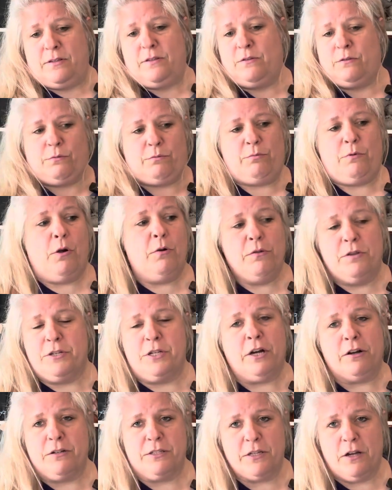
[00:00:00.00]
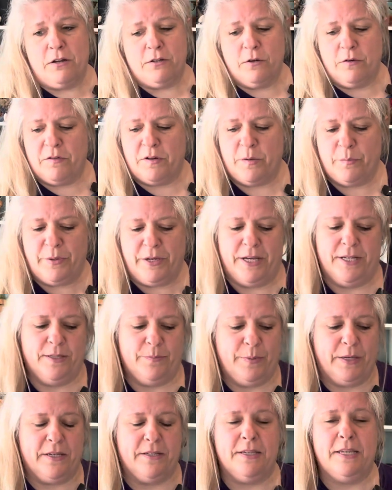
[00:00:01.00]
throw the charts all over the place
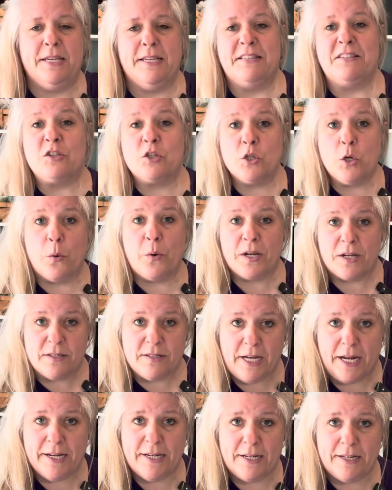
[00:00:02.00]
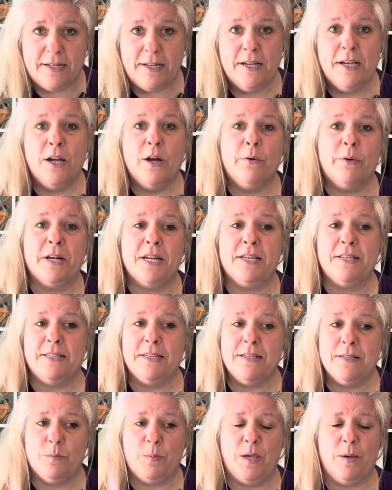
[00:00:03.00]
because he gets so excited when he
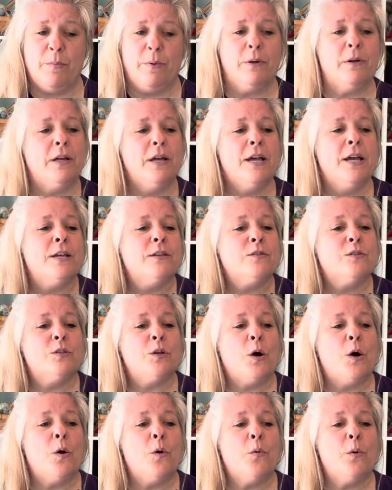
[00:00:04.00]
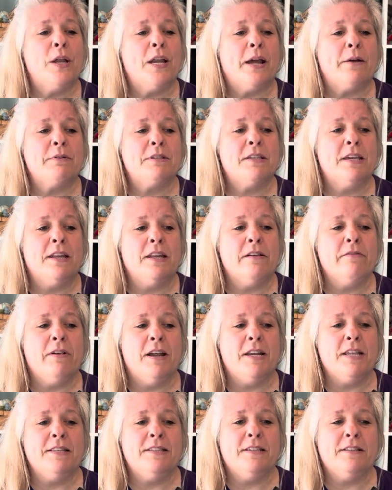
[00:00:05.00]
sees people. So when I was getting
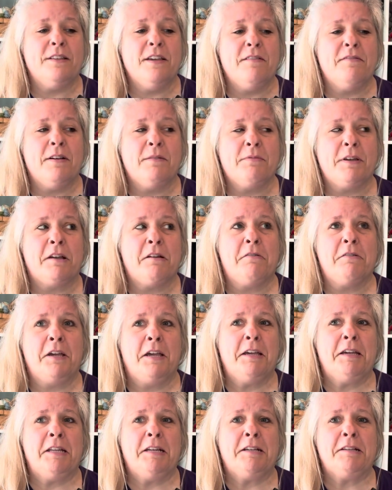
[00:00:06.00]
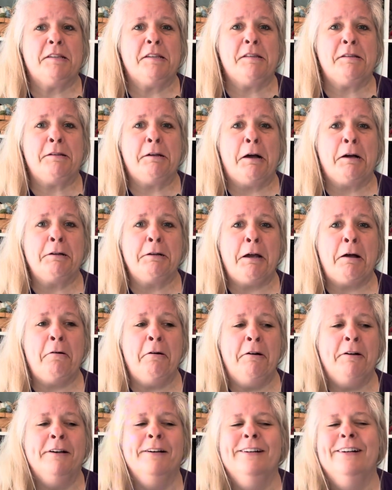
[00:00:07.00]
ready to leave, I'm like, okay, can I see the dog
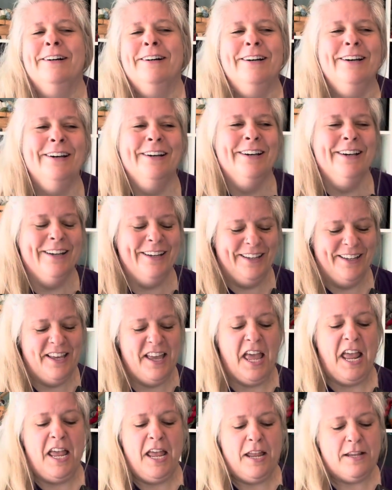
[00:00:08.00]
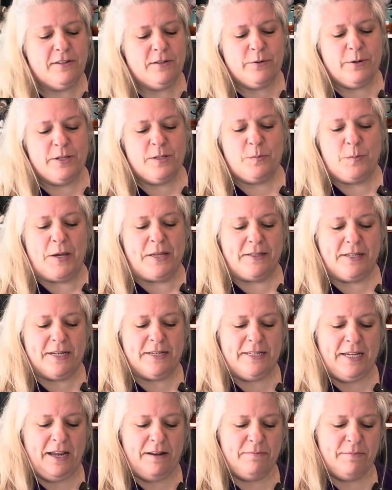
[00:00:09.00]
now? And so I spent
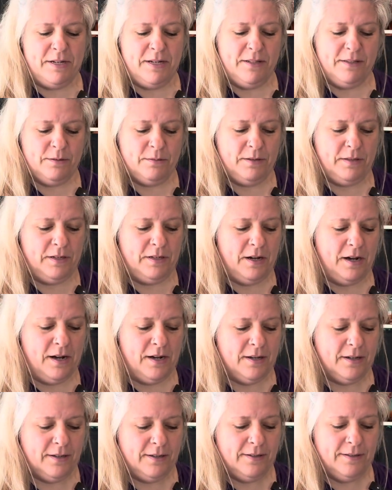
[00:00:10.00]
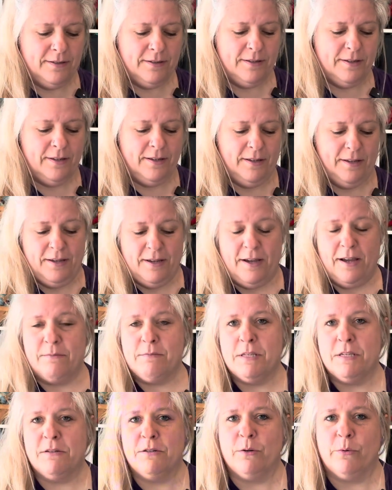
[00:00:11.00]
like 10 minutes with the dog.
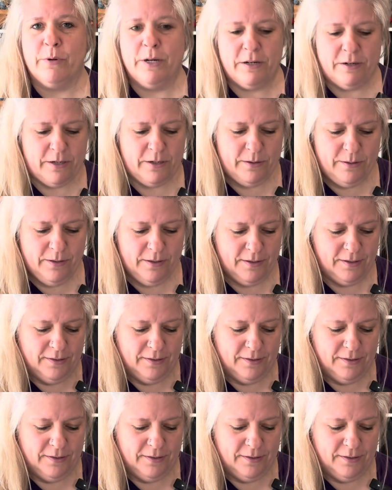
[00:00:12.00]
I'm such a weirdo.